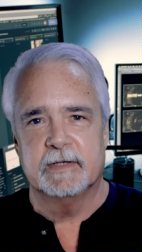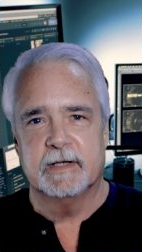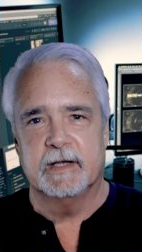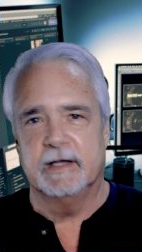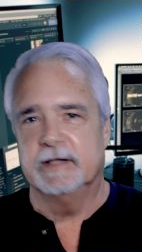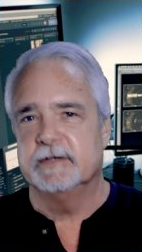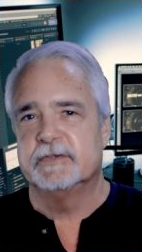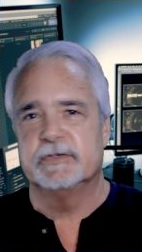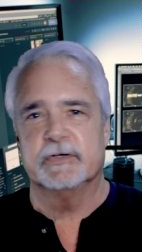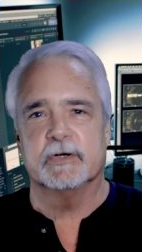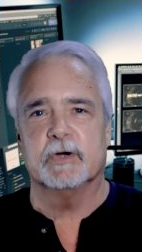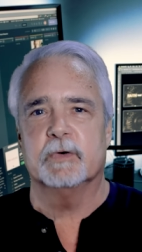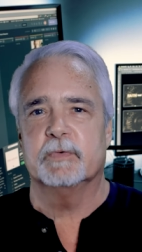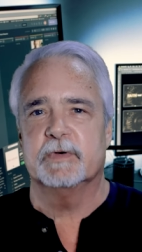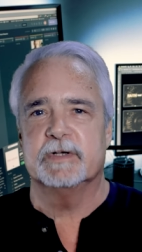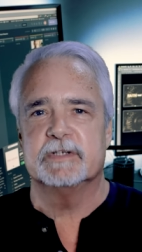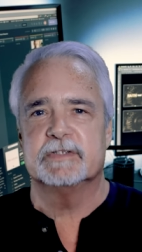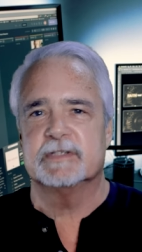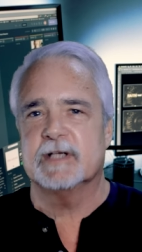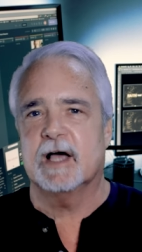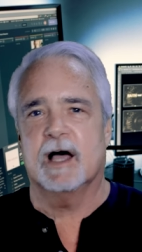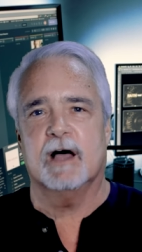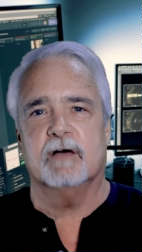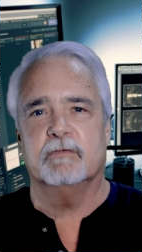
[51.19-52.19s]
until we
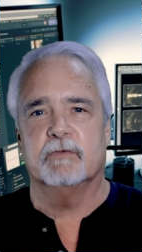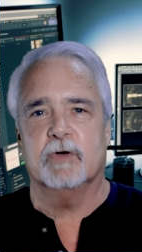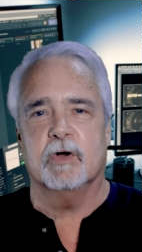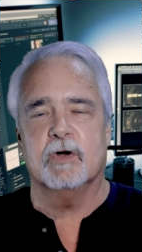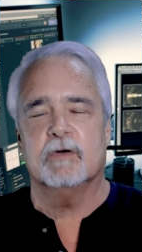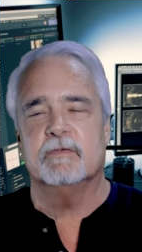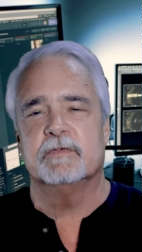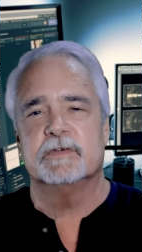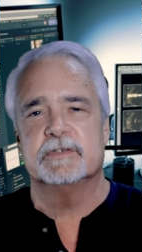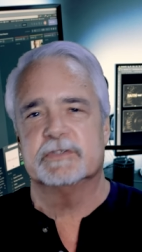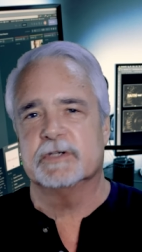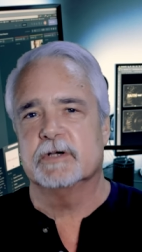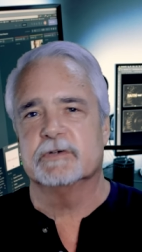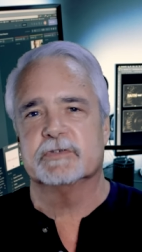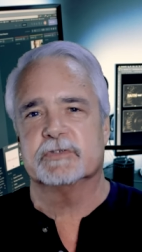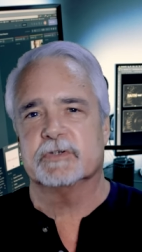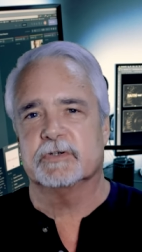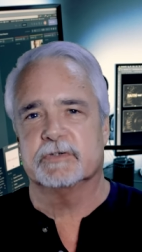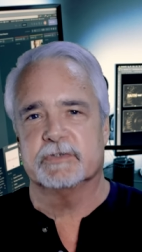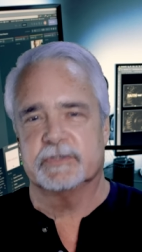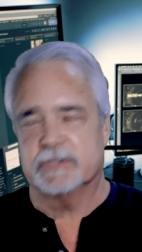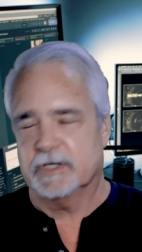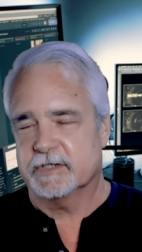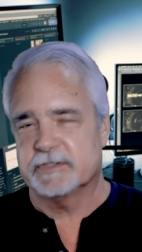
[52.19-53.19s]
solve all the social
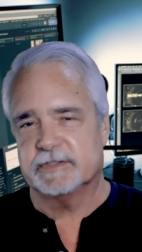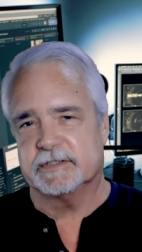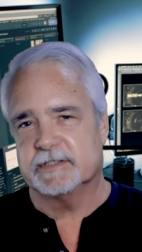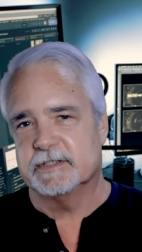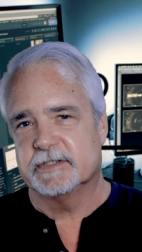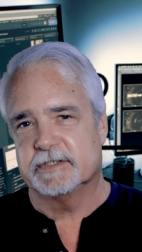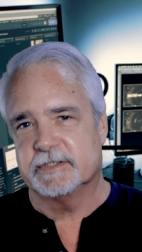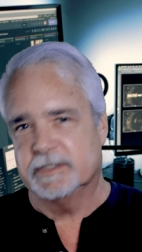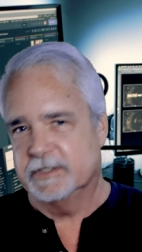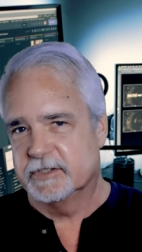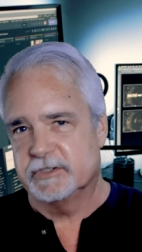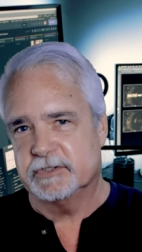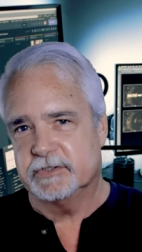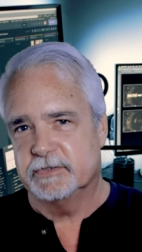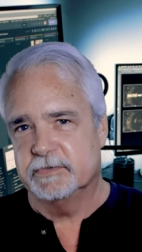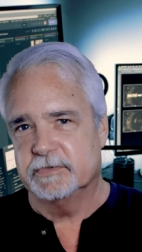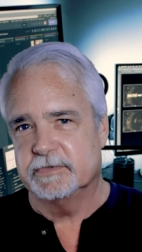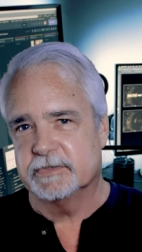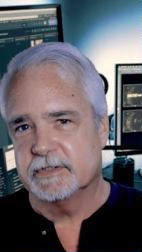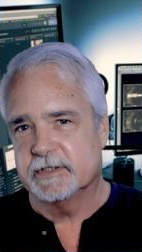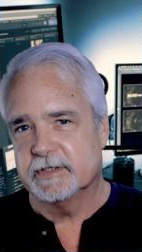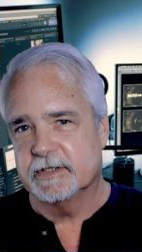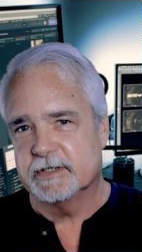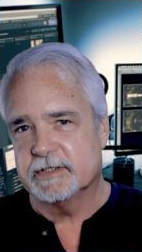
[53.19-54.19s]
justice
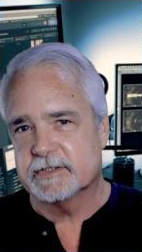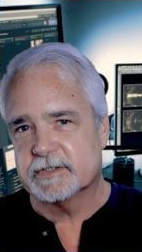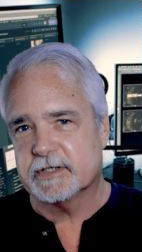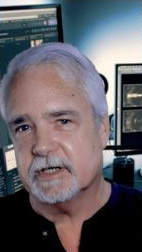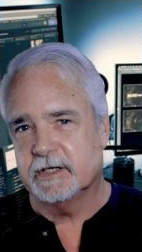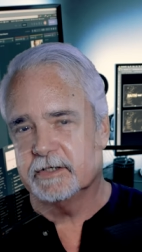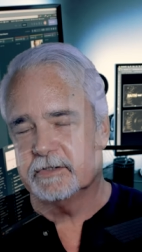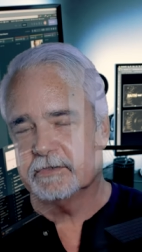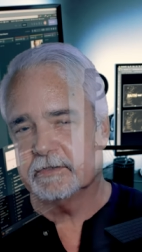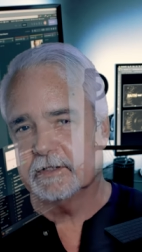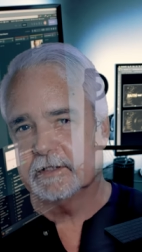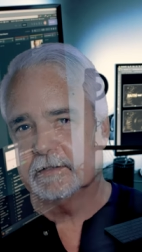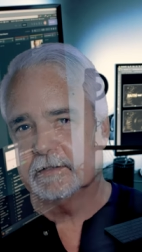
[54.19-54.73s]
issues in this country.